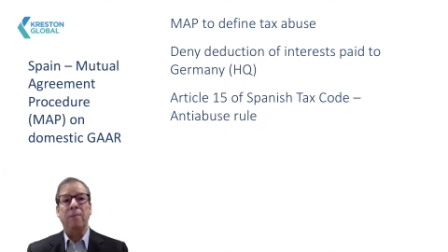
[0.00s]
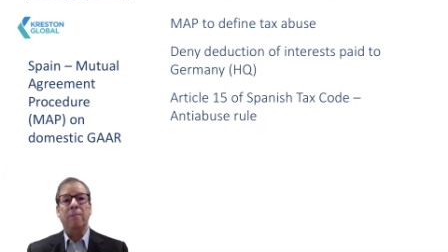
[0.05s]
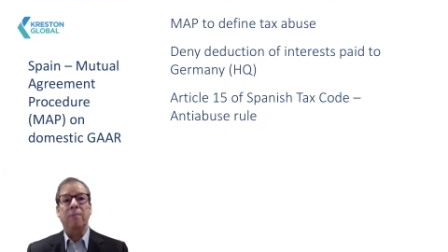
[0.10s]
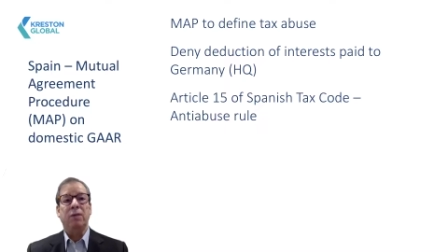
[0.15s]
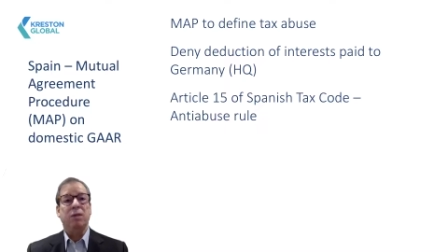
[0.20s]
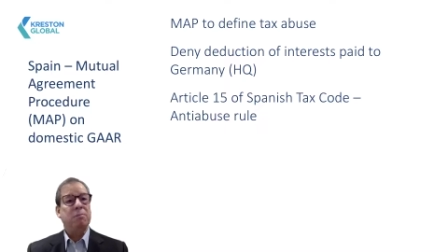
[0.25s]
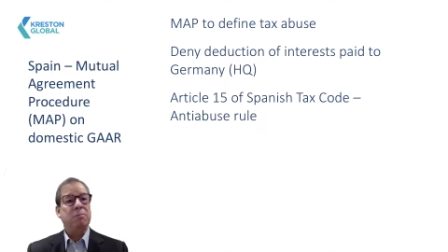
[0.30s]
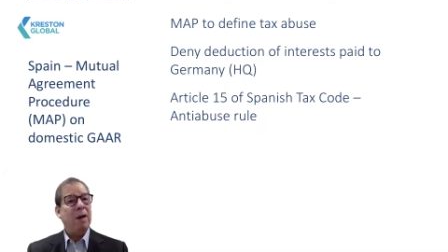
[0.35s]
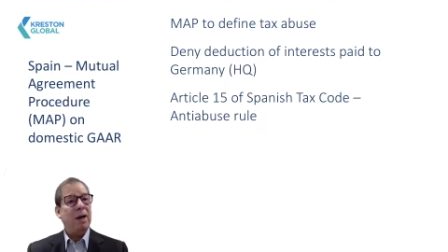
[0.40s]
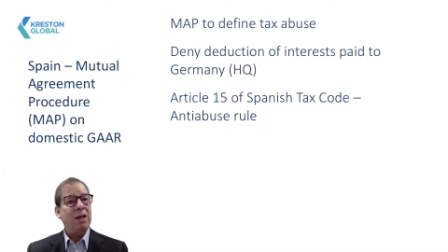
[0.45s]
the
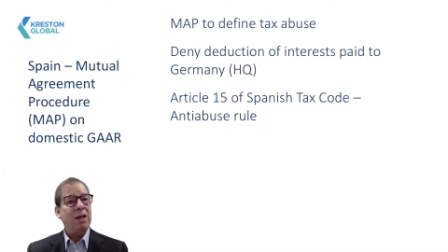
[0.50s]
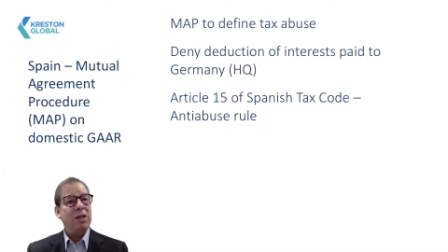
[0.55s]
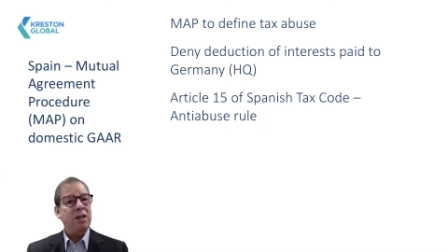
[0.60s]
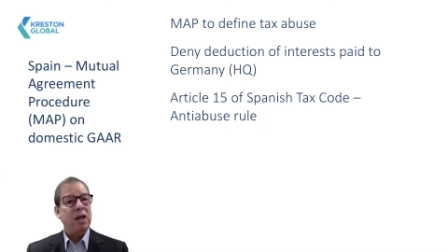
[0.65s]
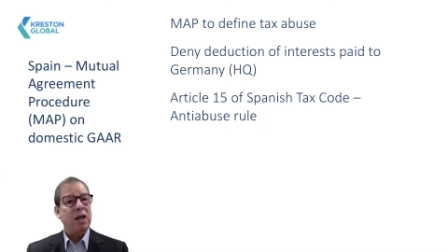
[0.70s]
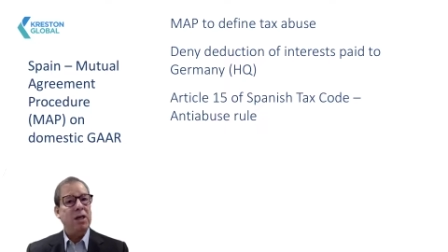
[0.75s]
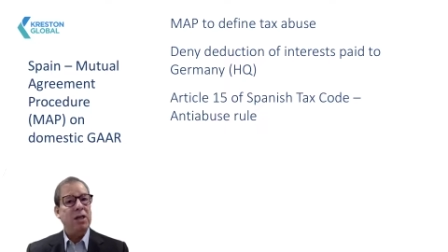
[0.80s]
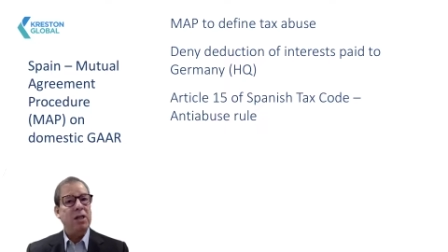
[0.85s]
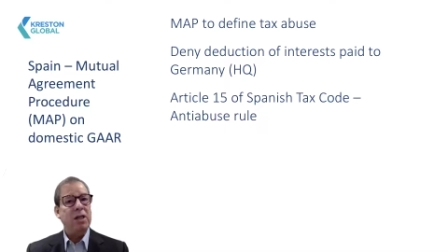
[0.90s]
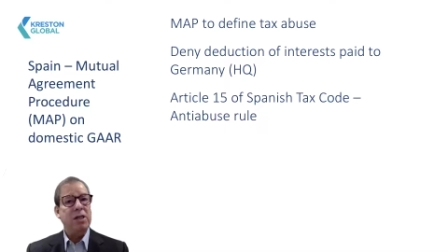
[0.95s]
Spanish
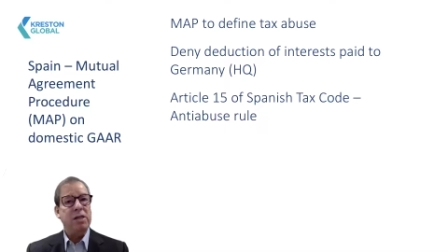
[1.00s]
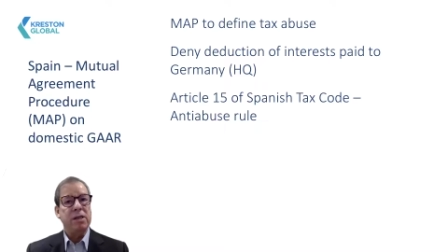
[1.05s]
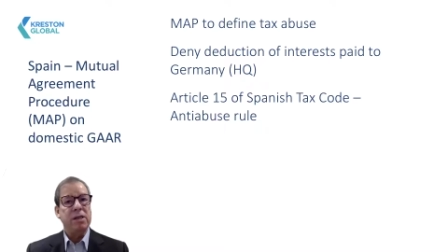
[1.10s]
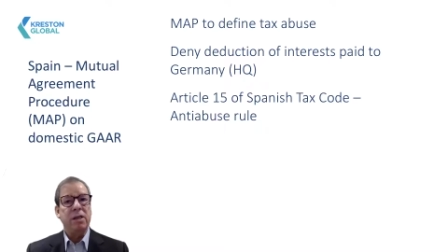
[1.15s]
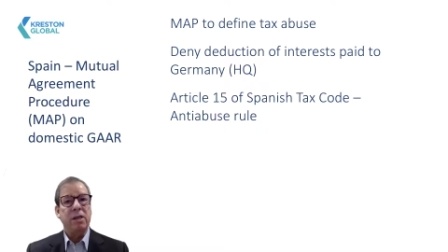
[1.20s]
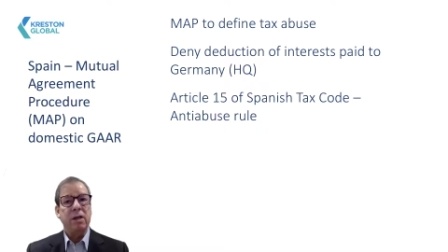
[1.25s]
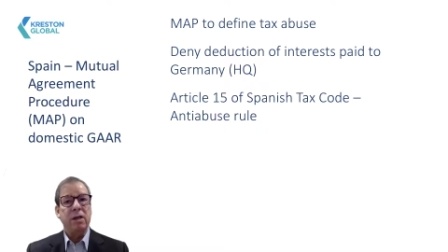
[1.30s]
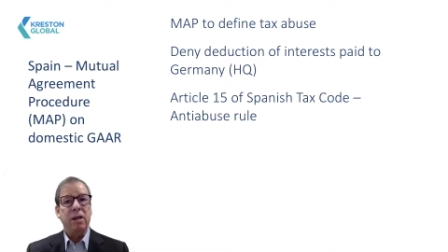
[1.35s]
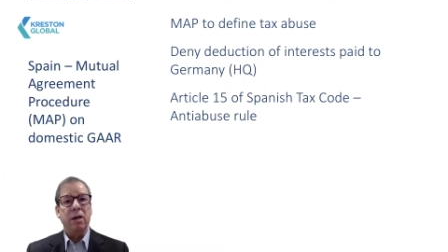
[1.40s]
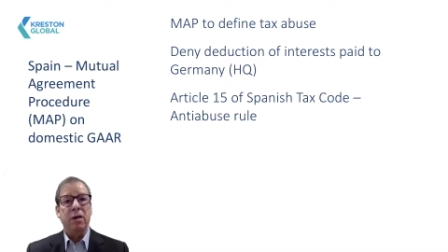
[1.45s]

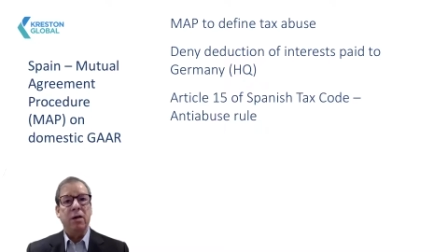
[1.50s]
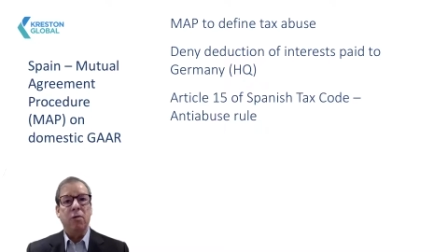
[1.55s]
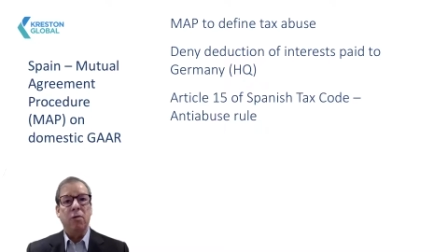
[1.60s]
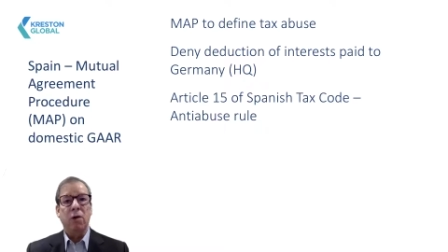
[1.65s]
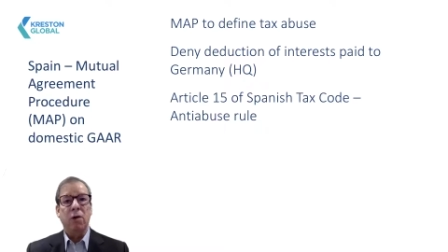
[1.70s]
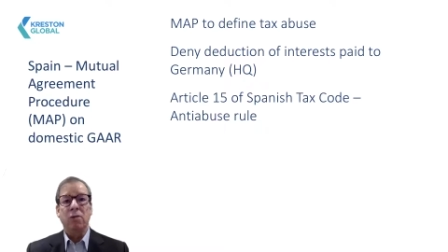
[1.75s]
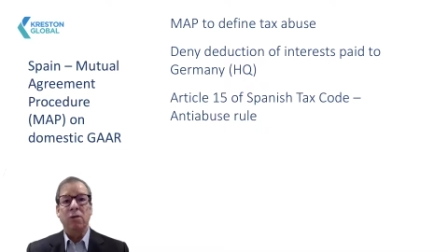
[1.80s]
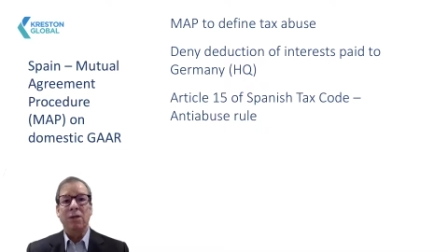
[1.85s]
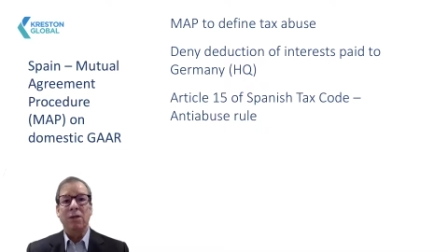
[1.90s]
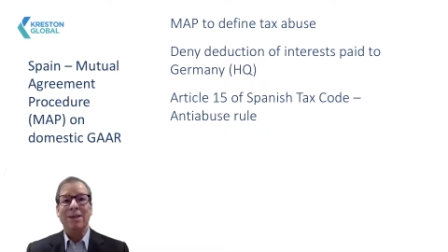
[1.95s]
agency
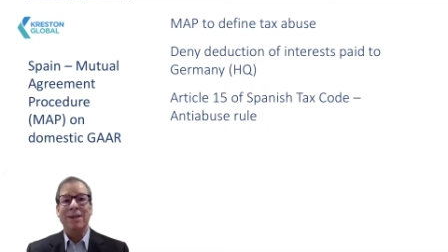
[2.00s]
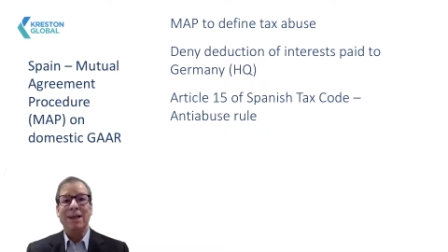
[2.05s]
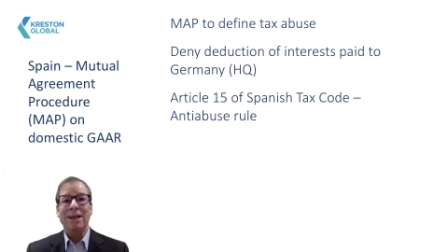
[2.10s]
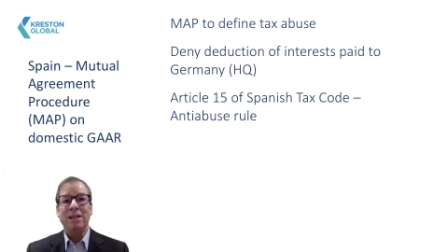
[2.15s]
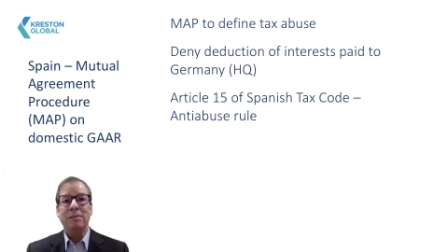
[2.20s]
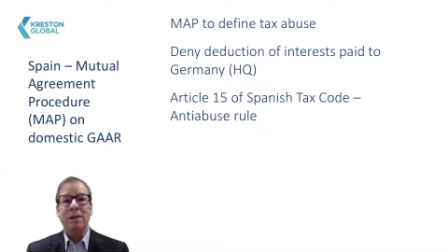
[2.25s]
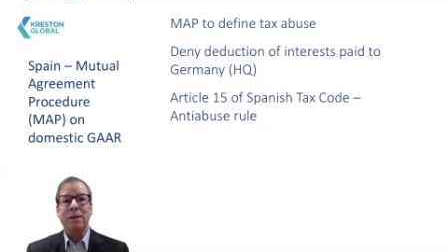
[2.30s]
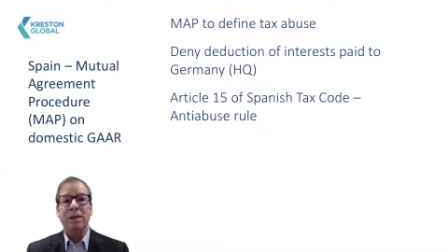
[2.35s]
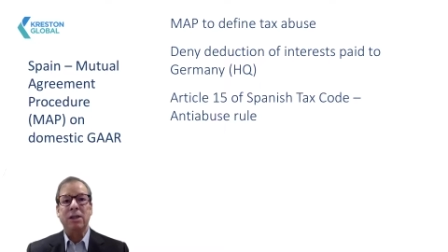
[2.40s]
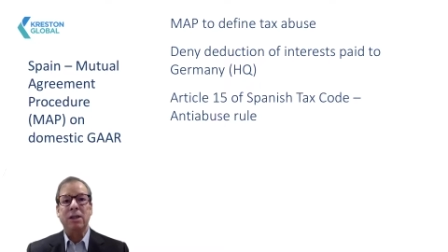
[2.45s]
grounds
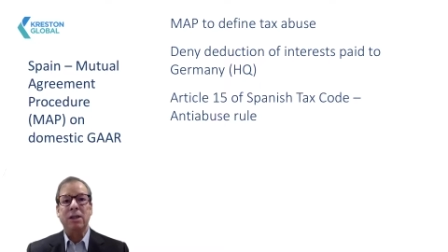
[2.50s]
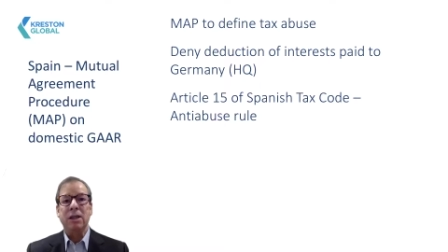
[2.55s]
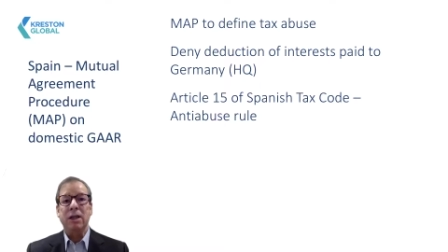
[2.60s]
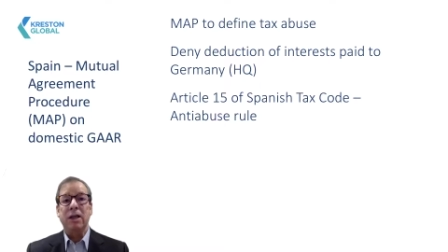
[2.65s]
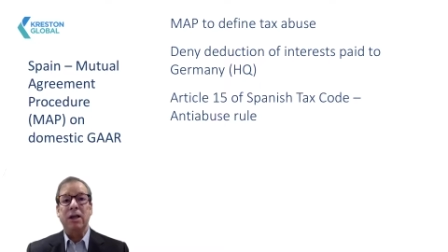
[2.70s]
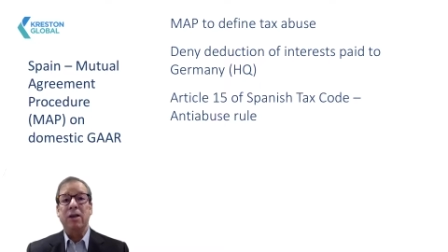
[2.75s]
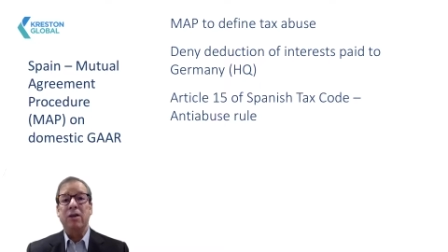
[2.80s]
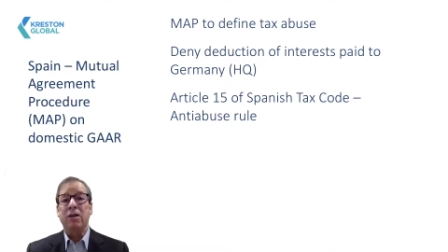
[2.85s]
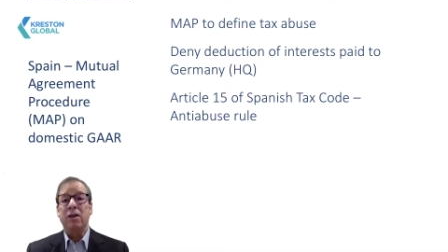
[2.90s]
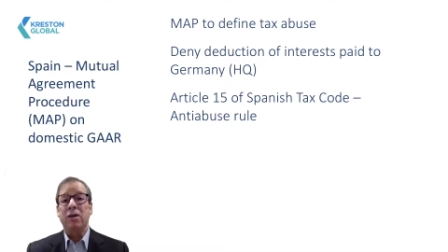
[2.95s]
assessment
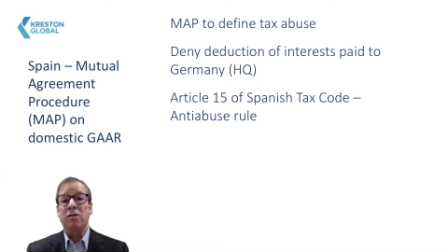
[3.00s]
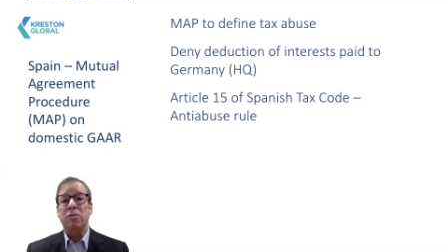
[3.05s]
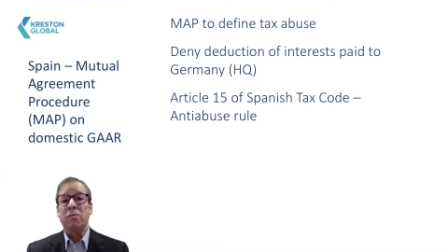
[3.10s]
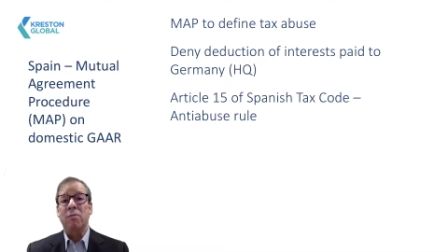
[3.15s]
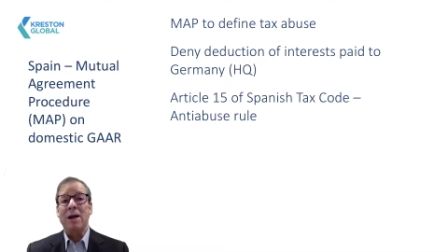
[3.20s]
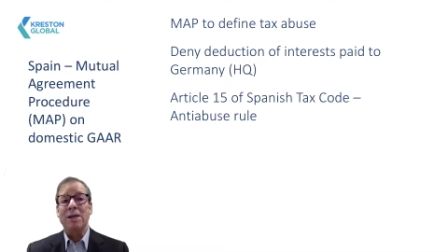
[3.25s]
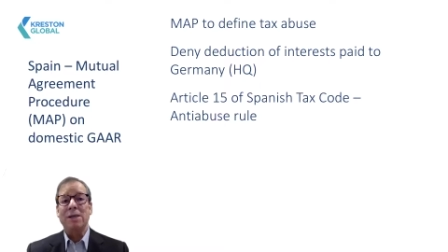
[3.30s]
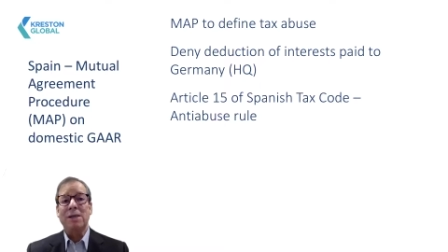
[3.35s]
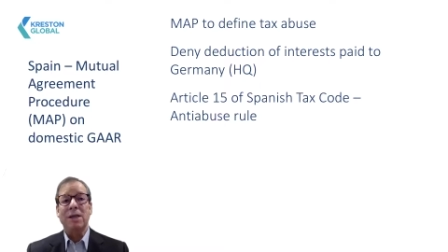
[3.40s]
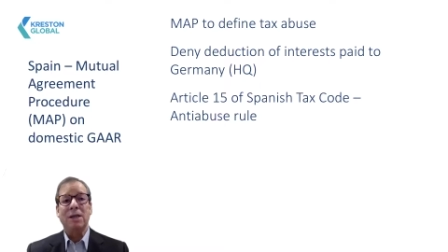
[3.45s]
in the
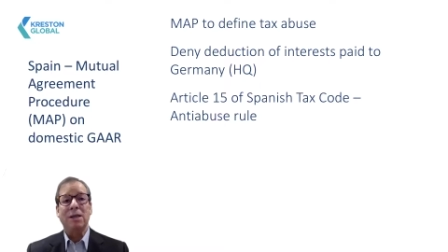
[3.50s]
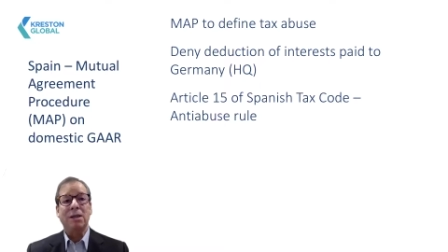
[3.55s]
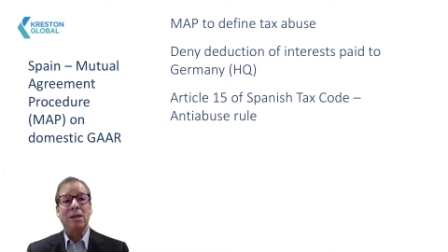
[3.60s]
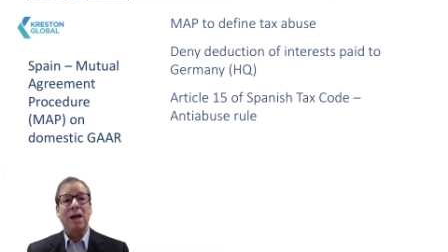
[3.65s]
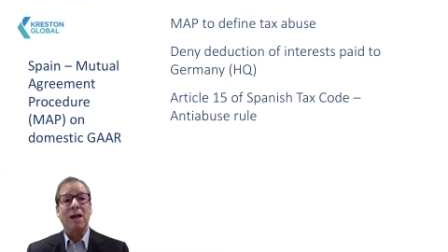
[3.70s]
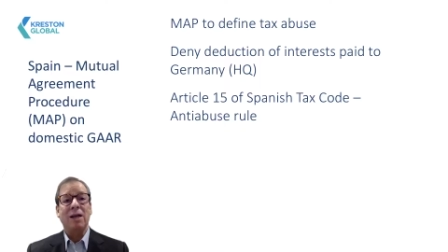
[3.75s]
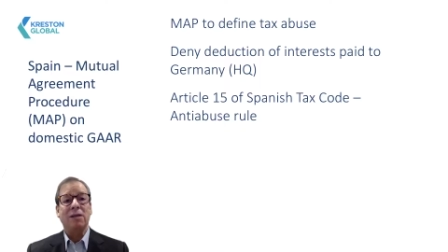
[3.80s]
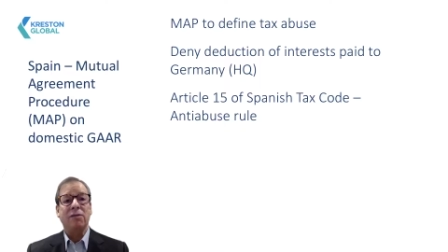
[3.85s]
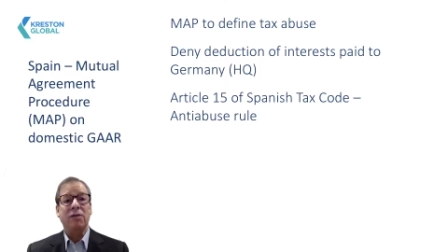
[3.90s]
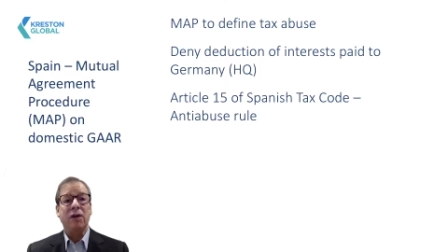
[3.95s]
domestic
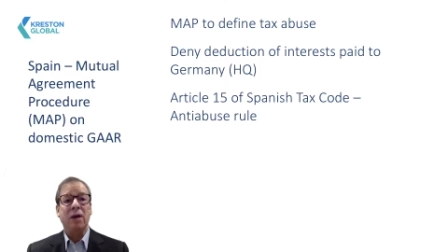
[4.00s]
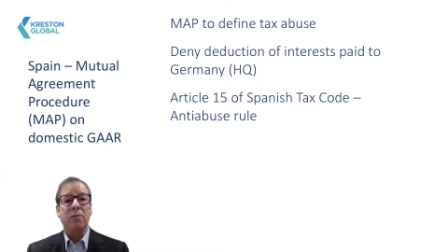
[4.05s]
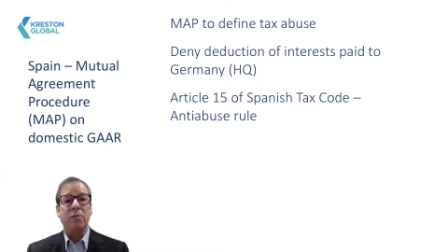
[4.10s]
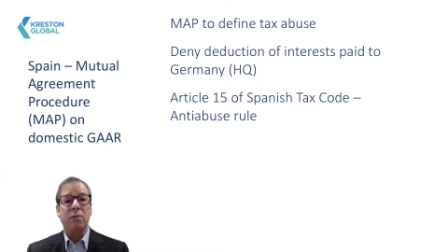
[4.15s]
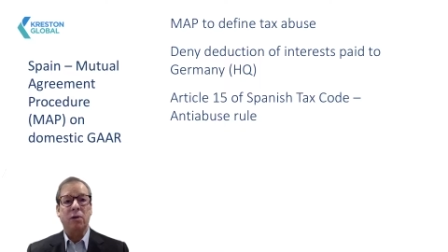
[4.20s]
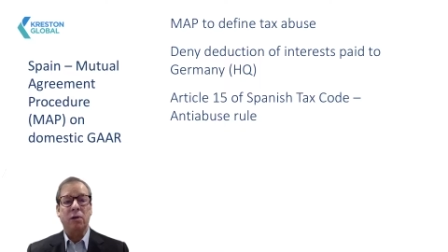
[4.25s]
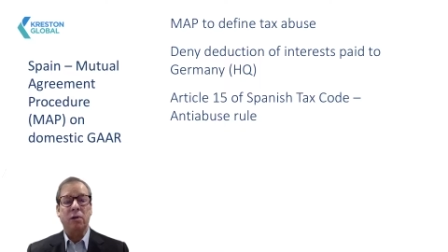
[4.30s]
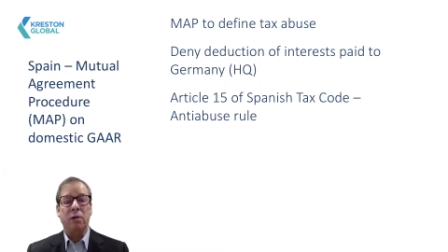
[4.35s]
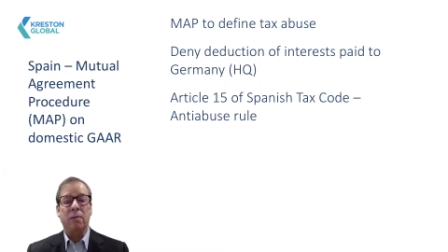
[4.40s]
tax framework,